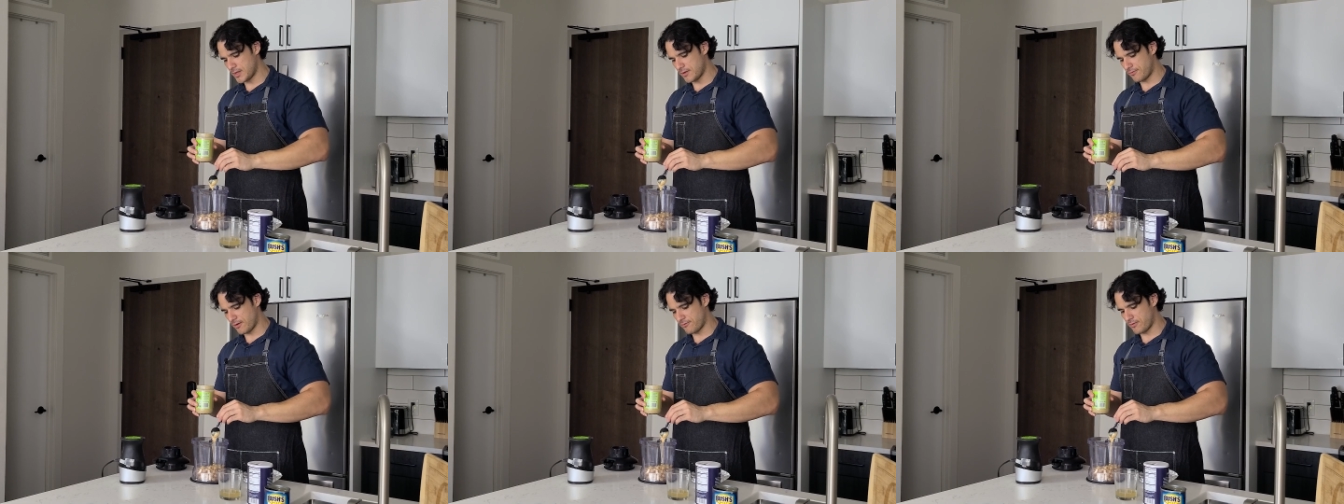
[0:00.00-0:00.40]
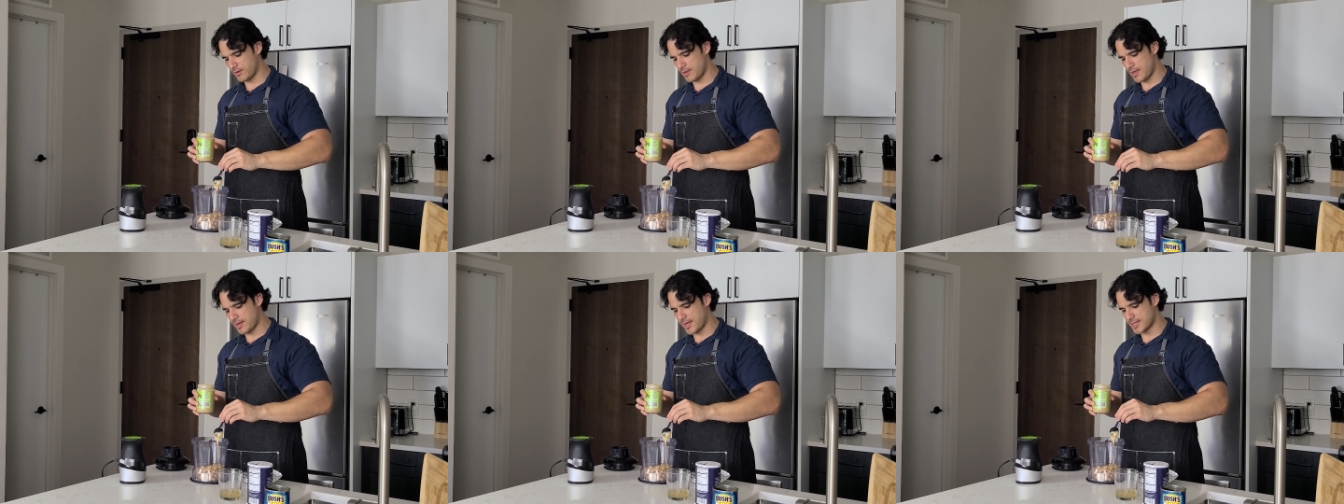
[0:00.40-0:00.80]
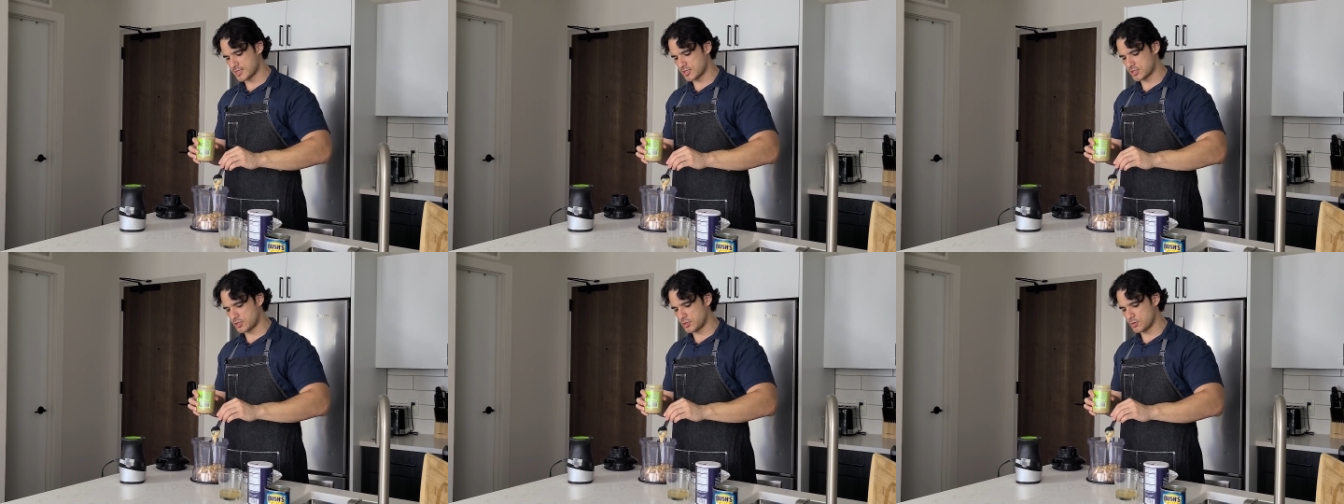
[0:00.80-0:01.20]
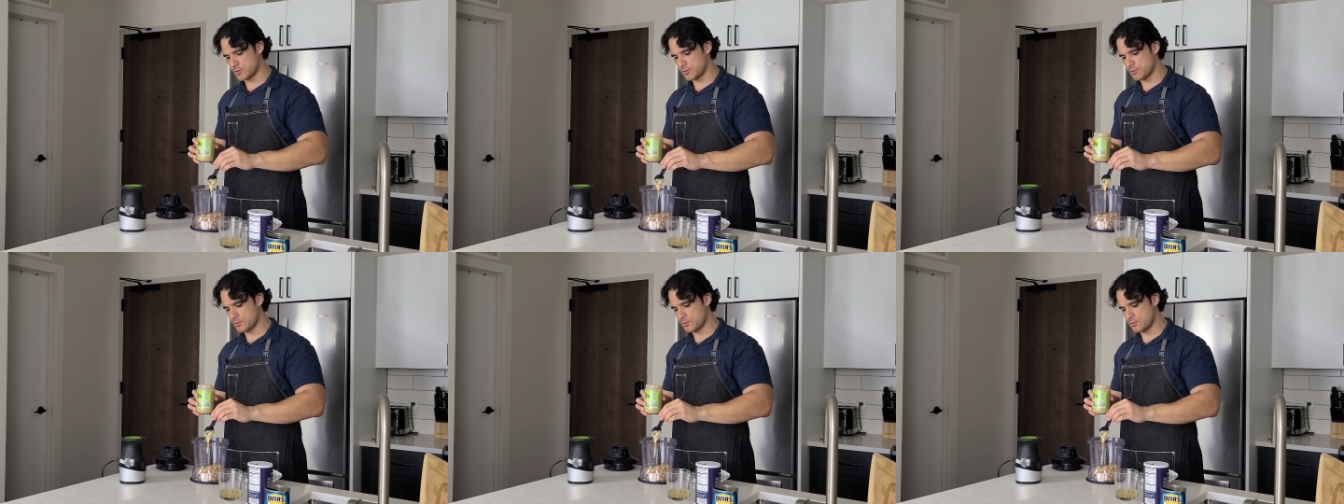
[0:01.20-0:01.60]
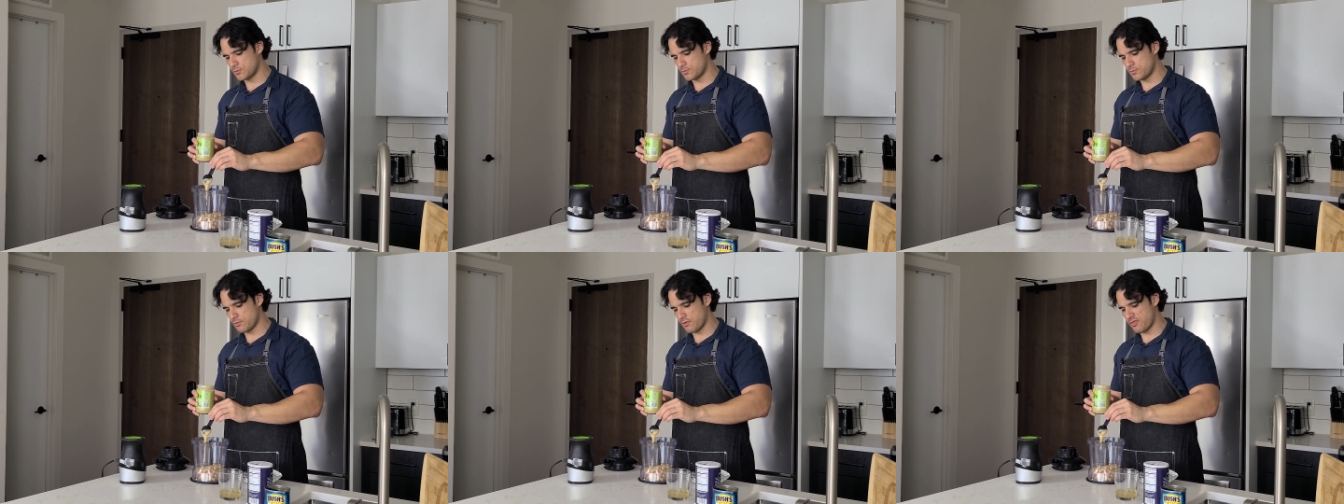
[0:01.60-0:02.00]
if I feel like it's
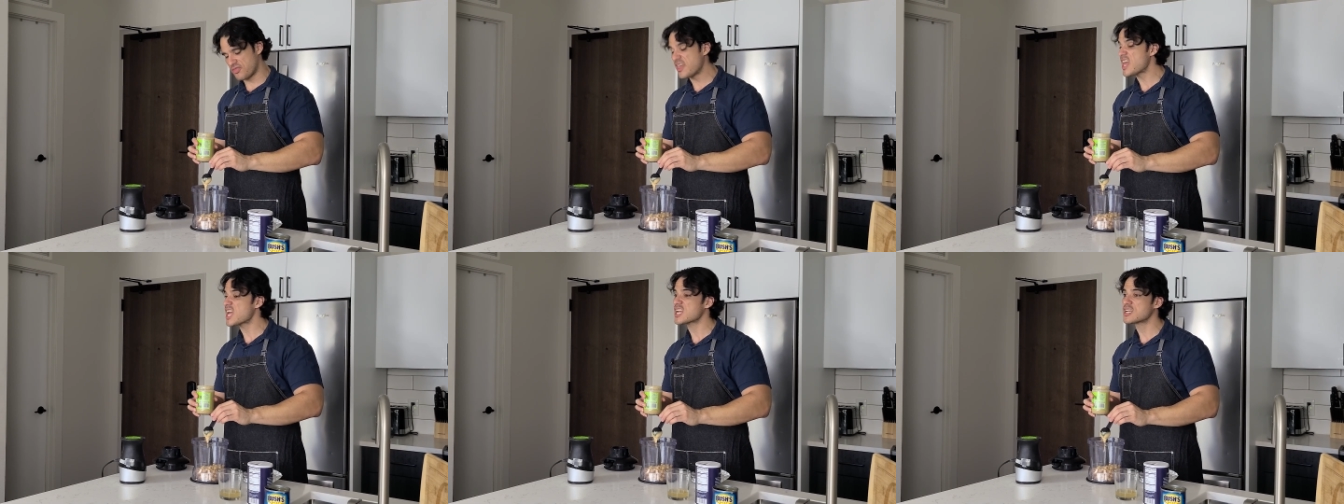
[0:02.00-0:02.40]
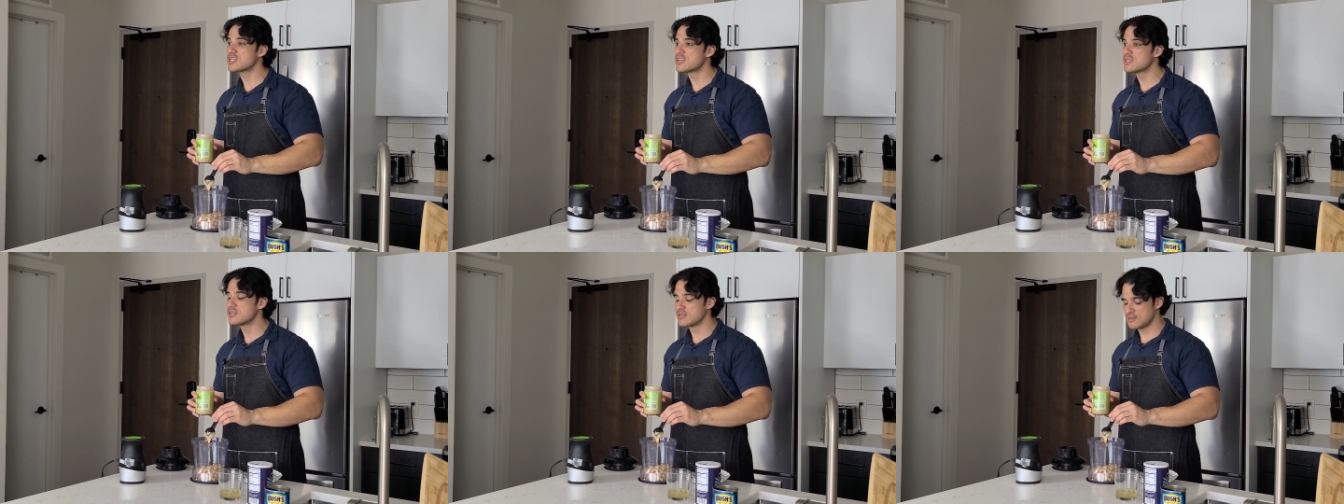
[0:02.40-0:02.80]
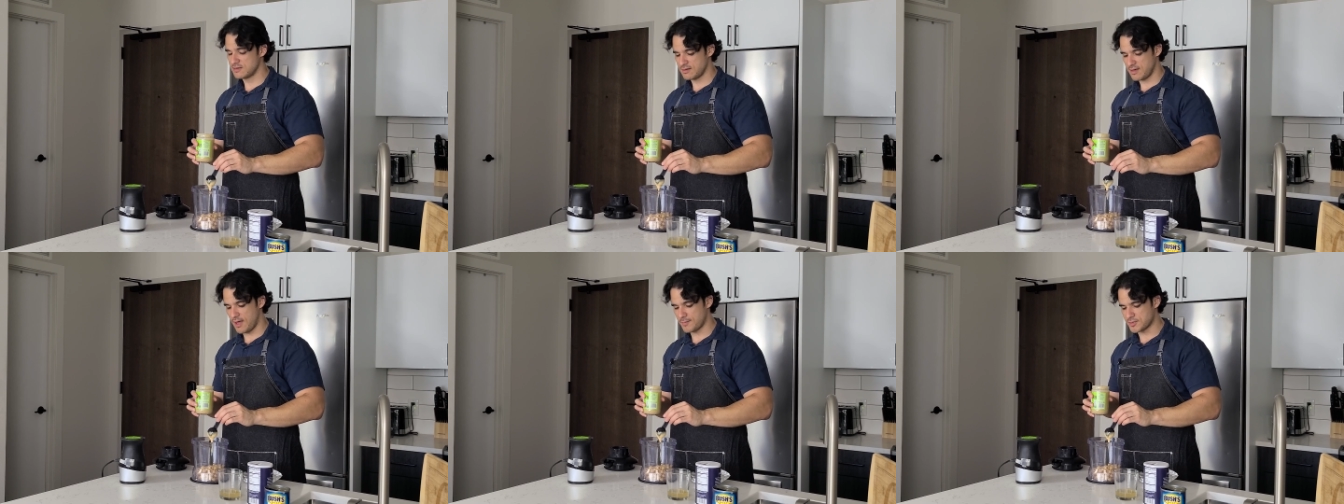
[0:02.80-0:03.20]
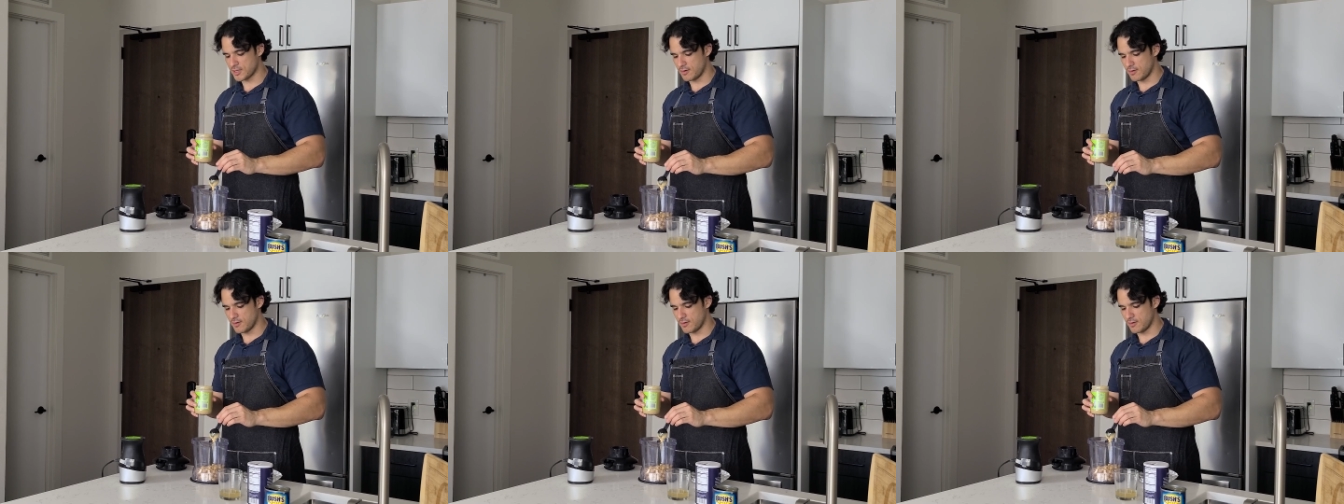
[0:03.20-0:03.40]
too thick, I'll